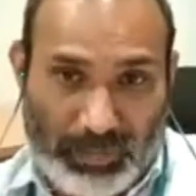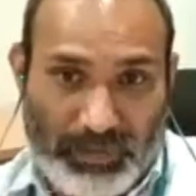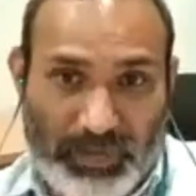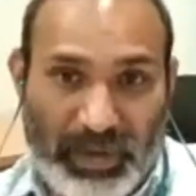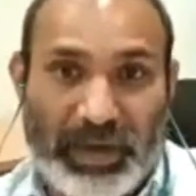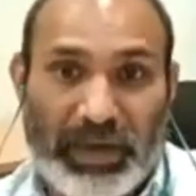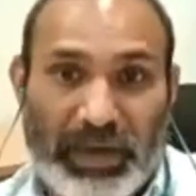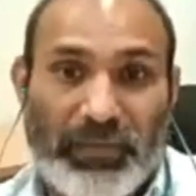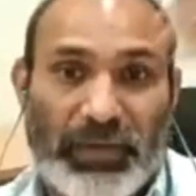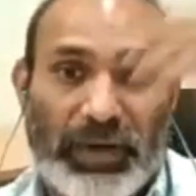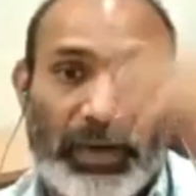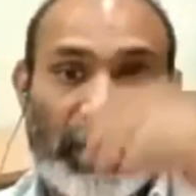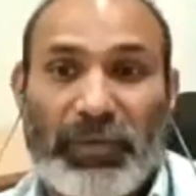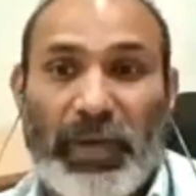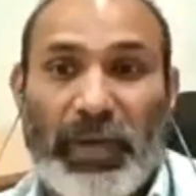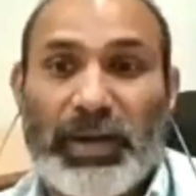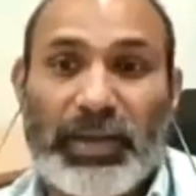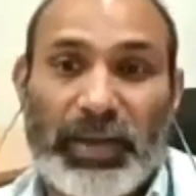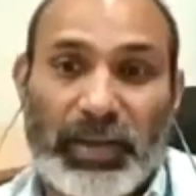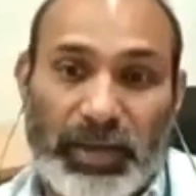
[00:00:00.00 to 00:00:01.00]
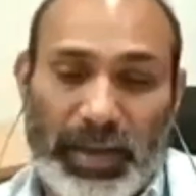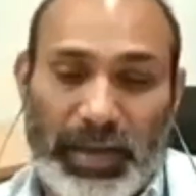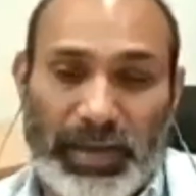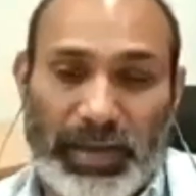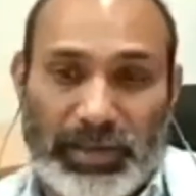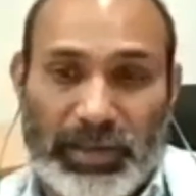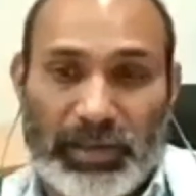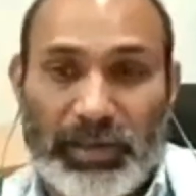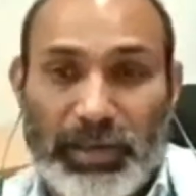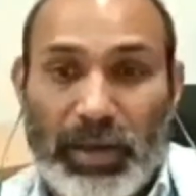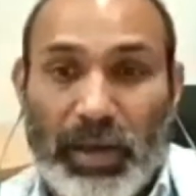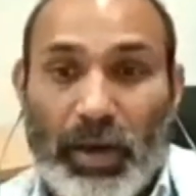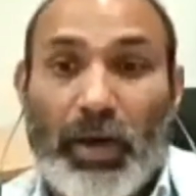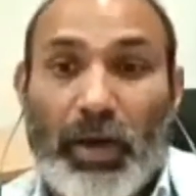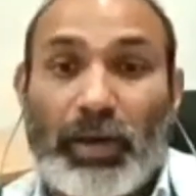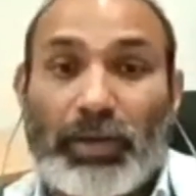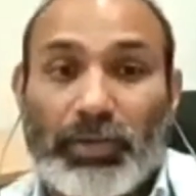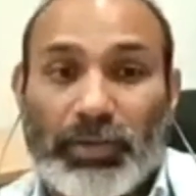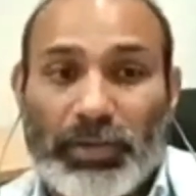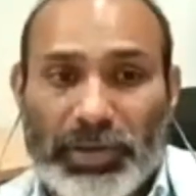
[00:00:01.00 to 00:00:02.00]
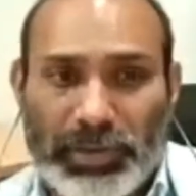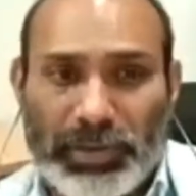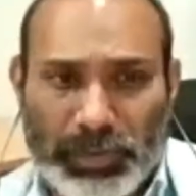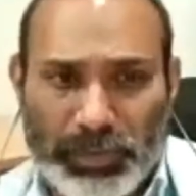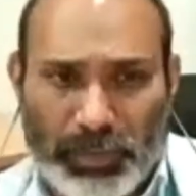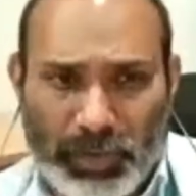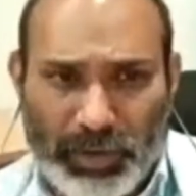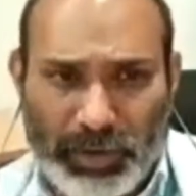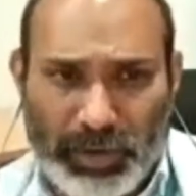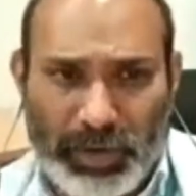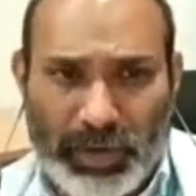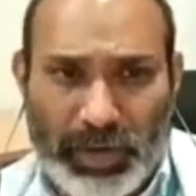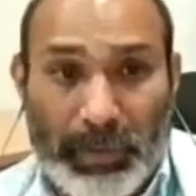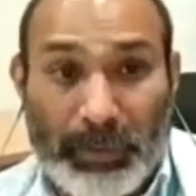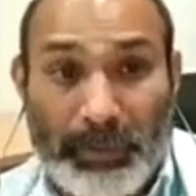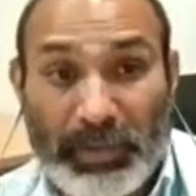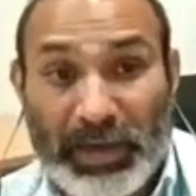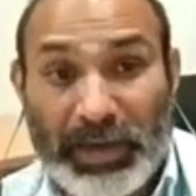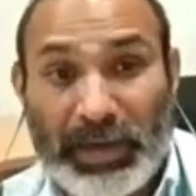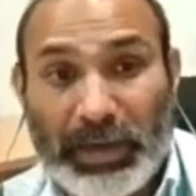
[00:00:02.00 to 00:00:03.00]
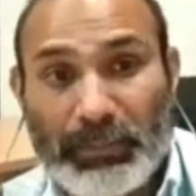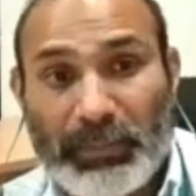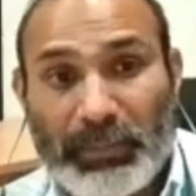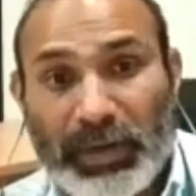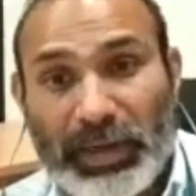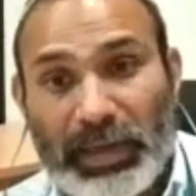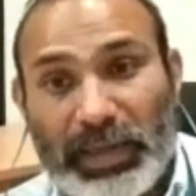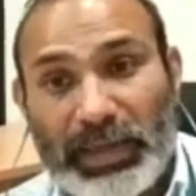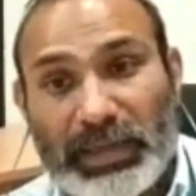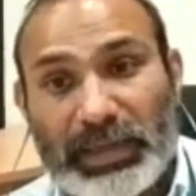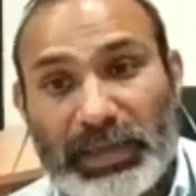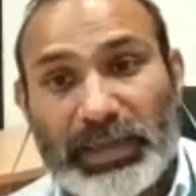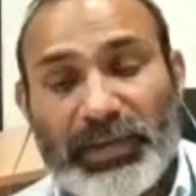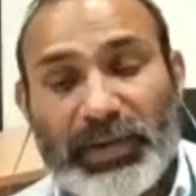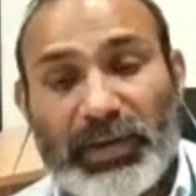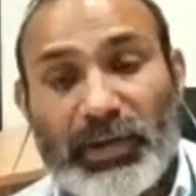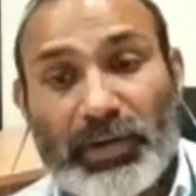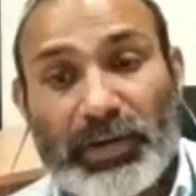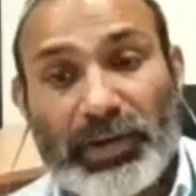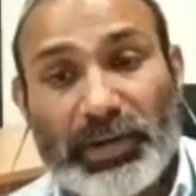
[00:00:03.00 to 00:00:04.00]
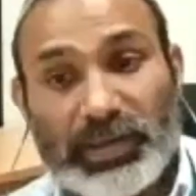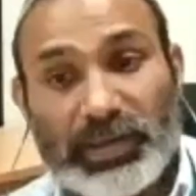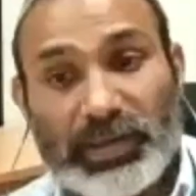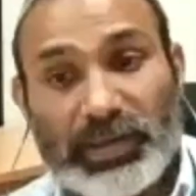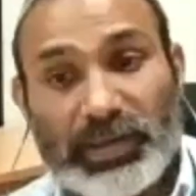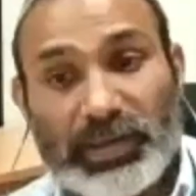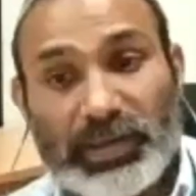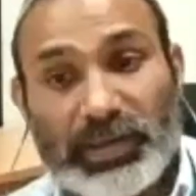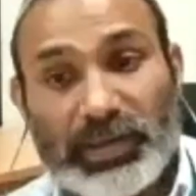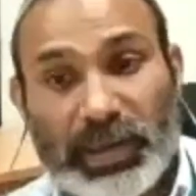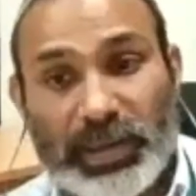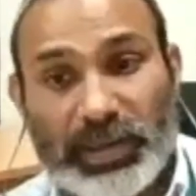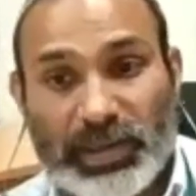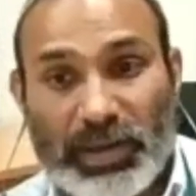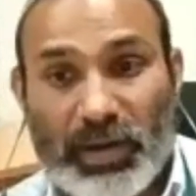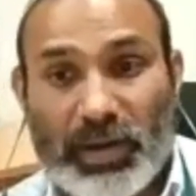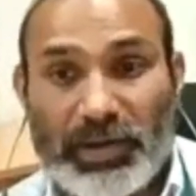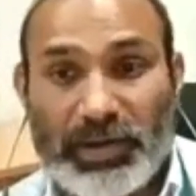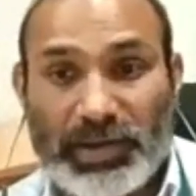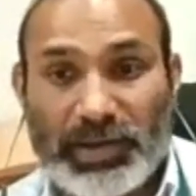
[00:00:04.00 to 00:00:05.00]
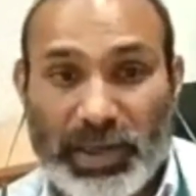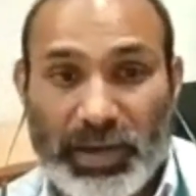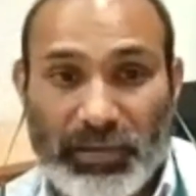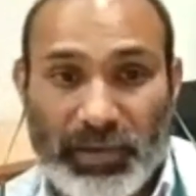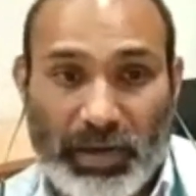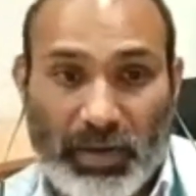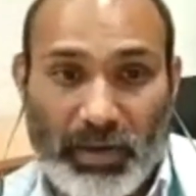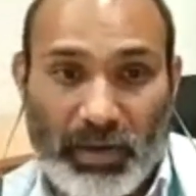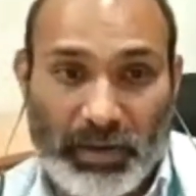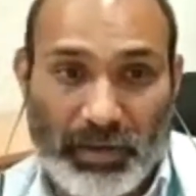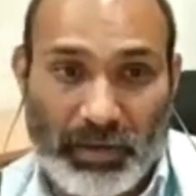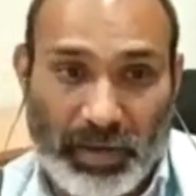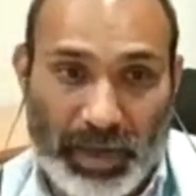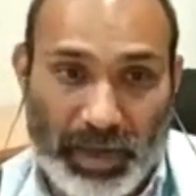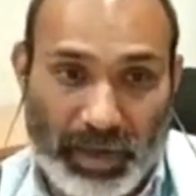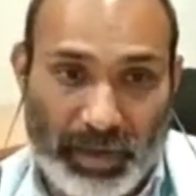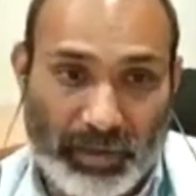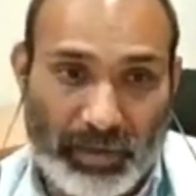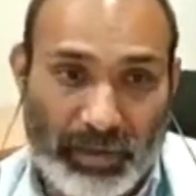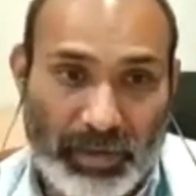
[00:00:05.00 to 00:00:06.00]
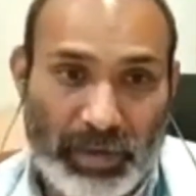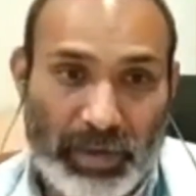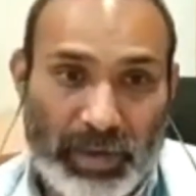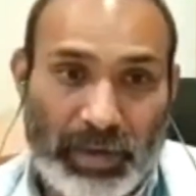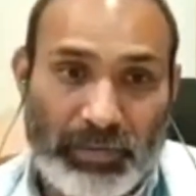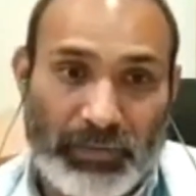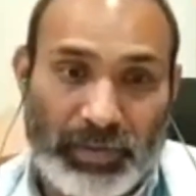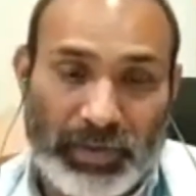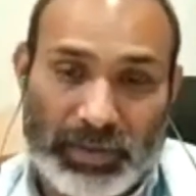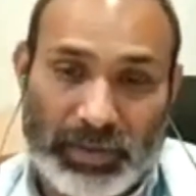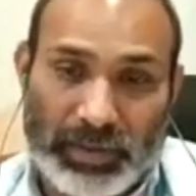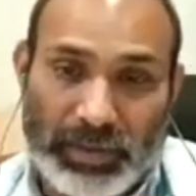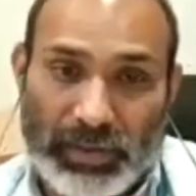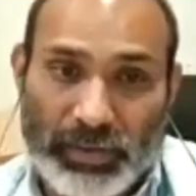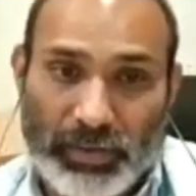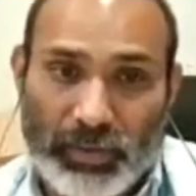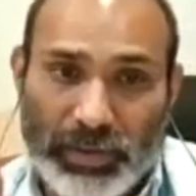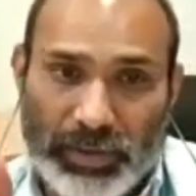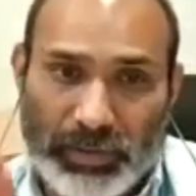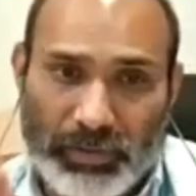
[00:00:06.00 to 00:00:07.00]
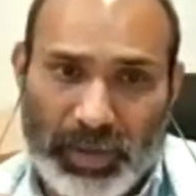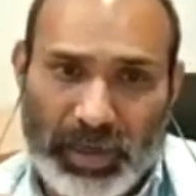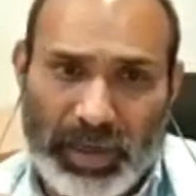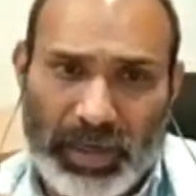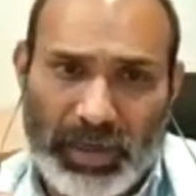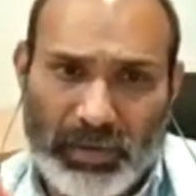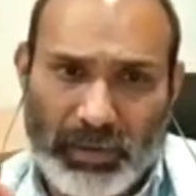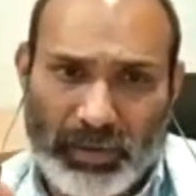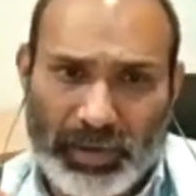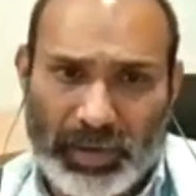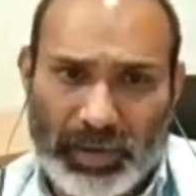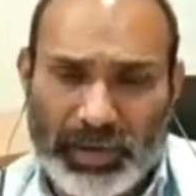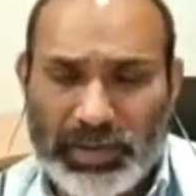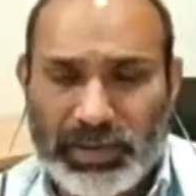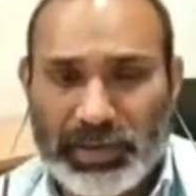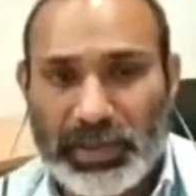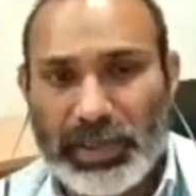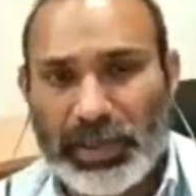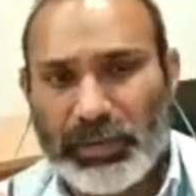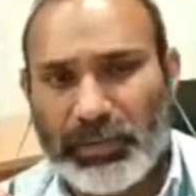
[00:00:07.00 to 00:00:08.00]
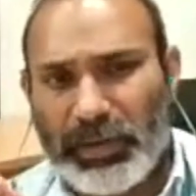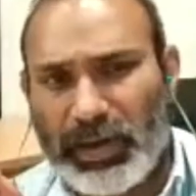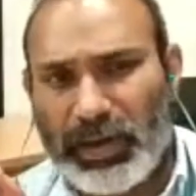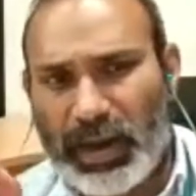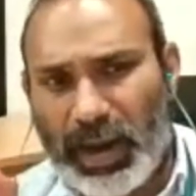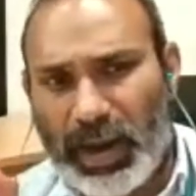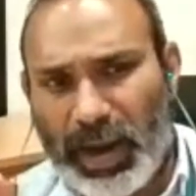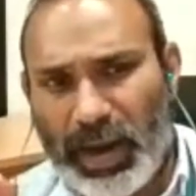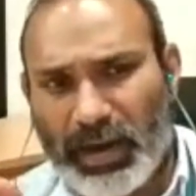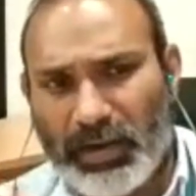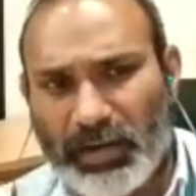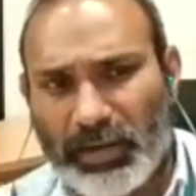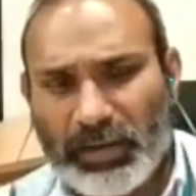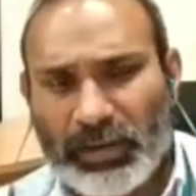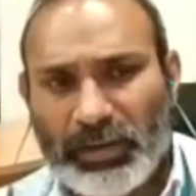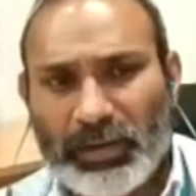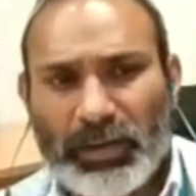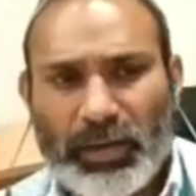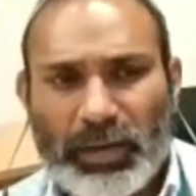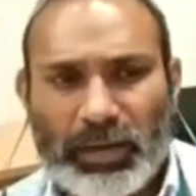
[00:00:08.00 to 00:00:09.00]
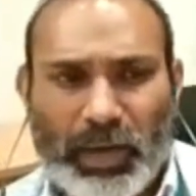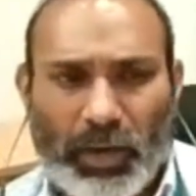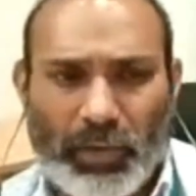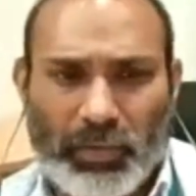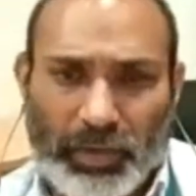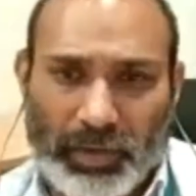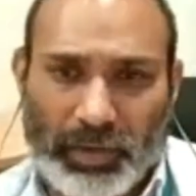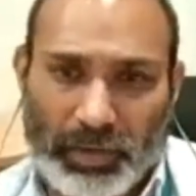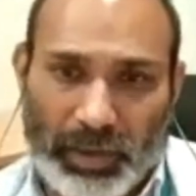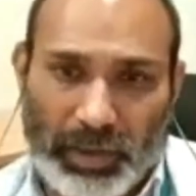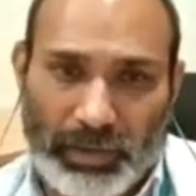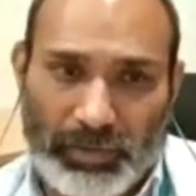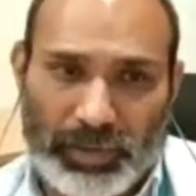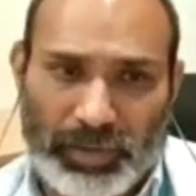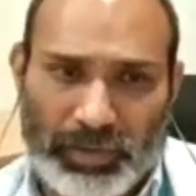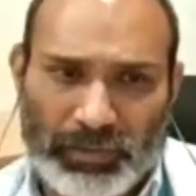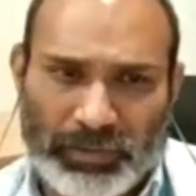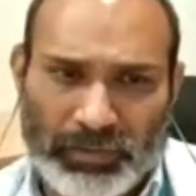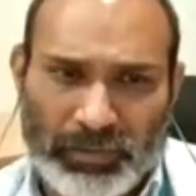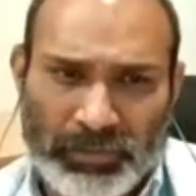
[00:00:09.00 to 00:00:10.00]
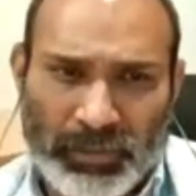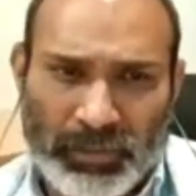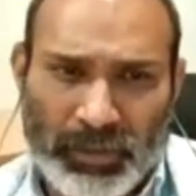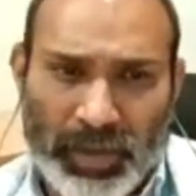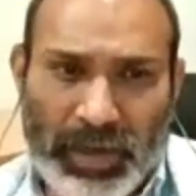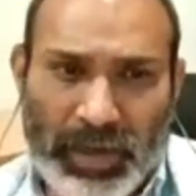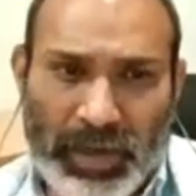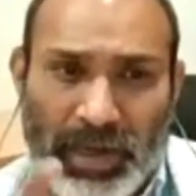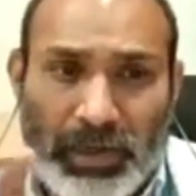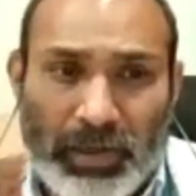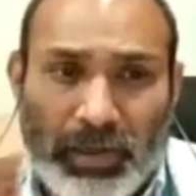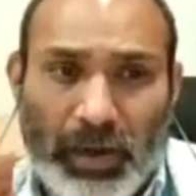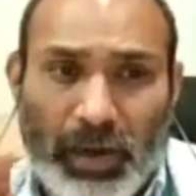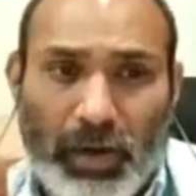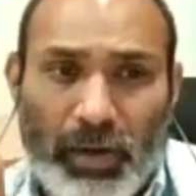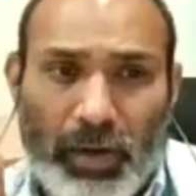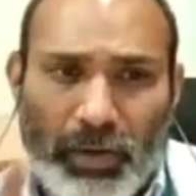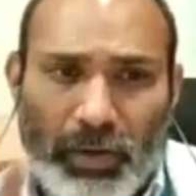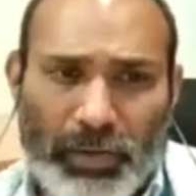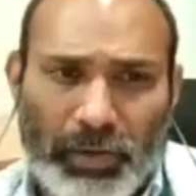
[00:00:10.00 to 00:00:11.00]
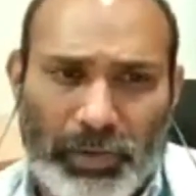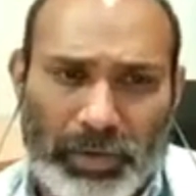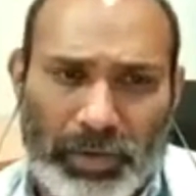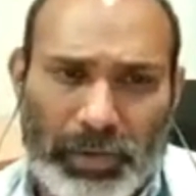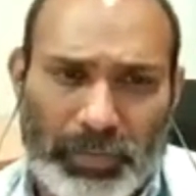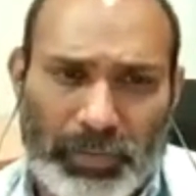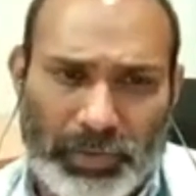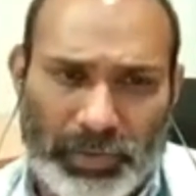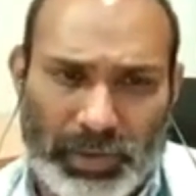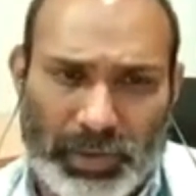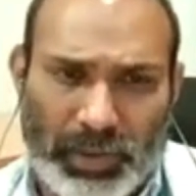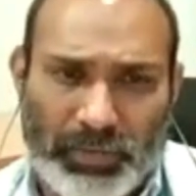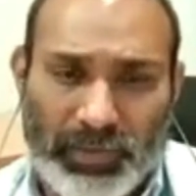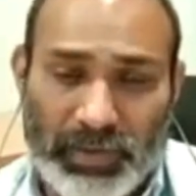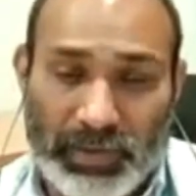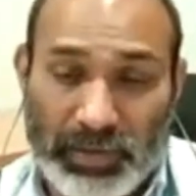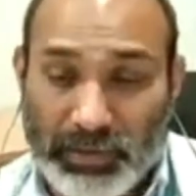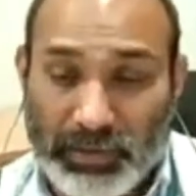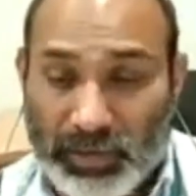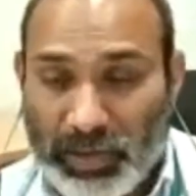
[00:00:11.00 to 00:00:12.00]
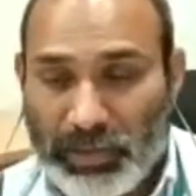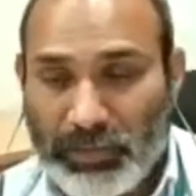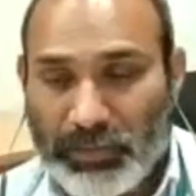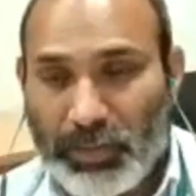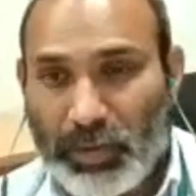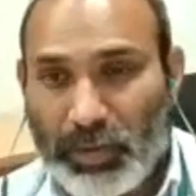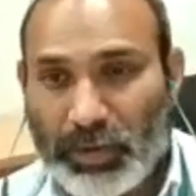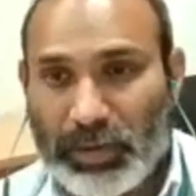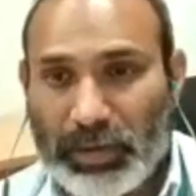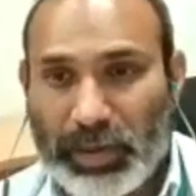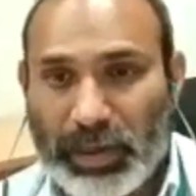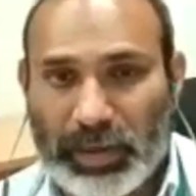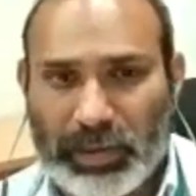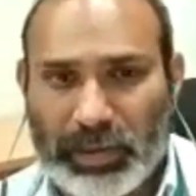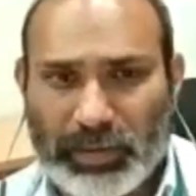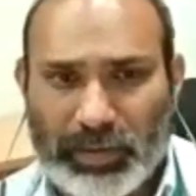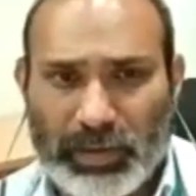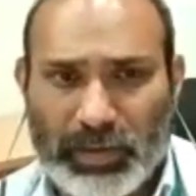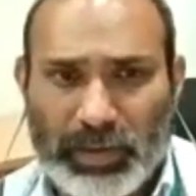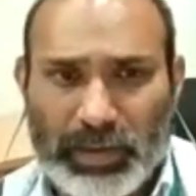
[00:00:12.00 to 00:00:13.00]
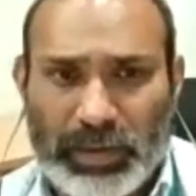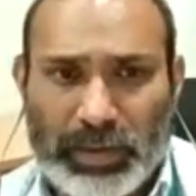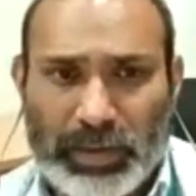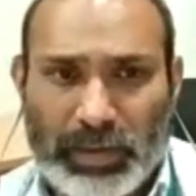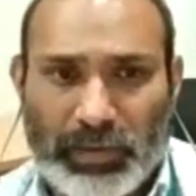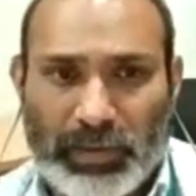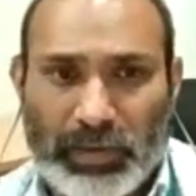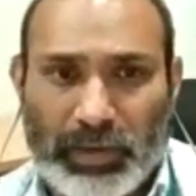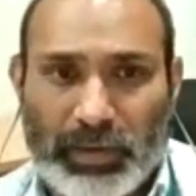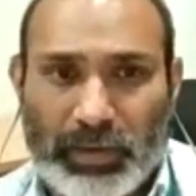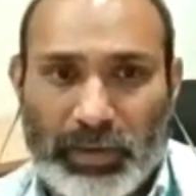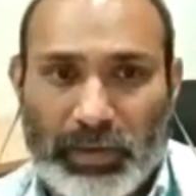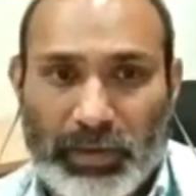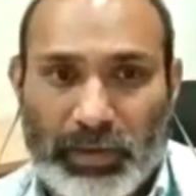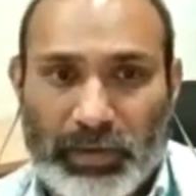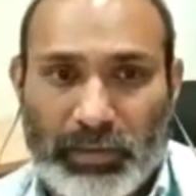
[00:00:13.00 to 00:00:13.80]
plaintiff has filed the case, or to the respondent. Pleading is given in order 6, order 7, order 8, which includes plaint, written statement, and counterclaims. Interlocutory proceeding, which is very important, that is given under